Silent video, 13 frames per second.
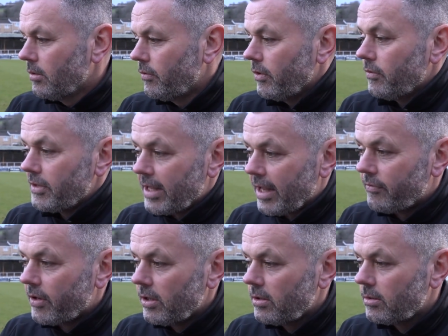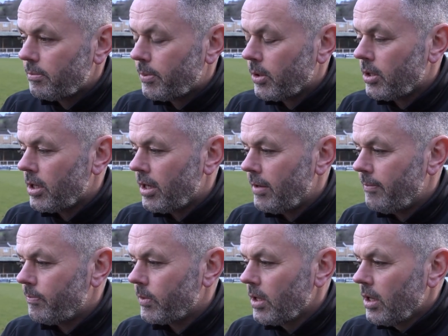full of endeavour. But
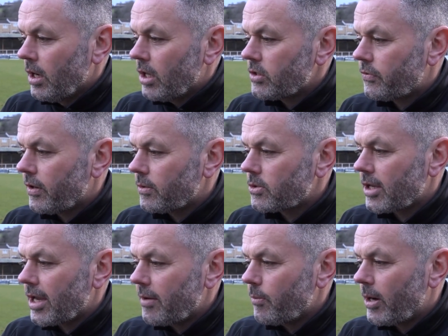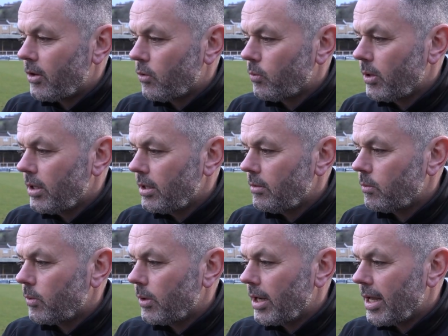um, I just felt as the game went on, we
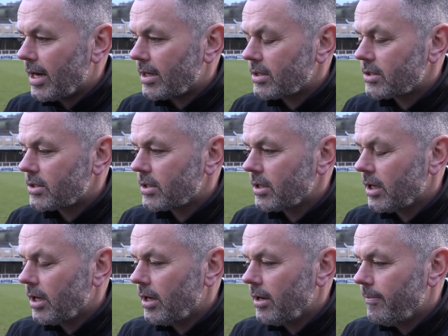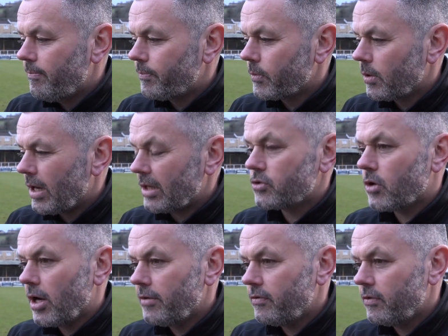we lacked um, lacked
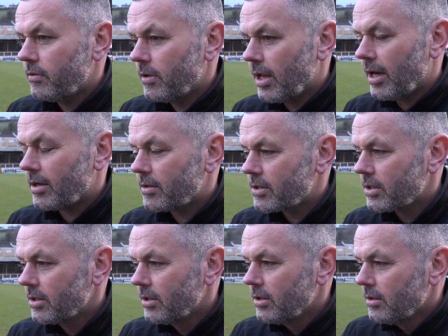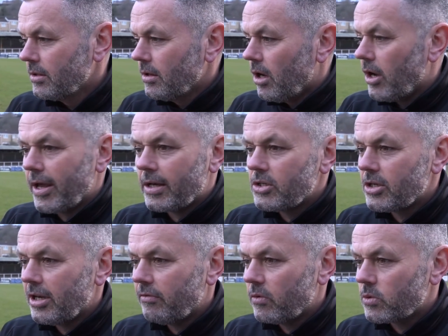drive, lacked high
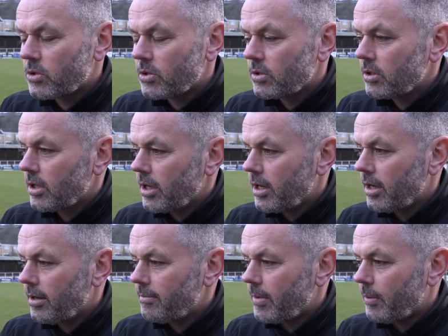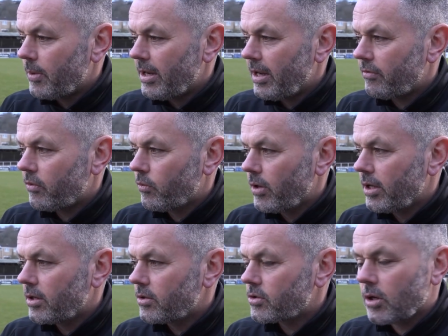energy levels, um, and we never
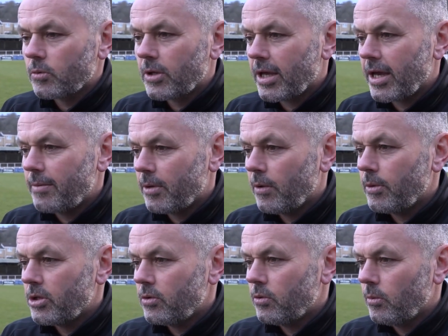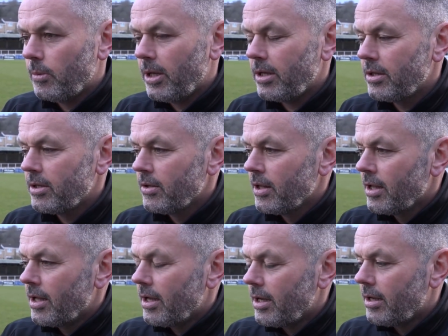really controlled the game like we do normally.
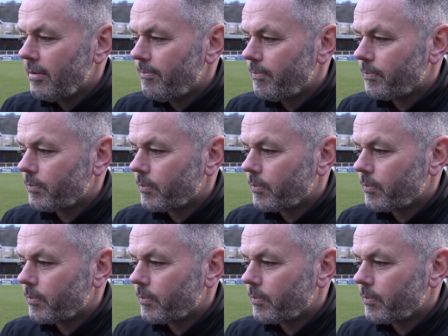Um,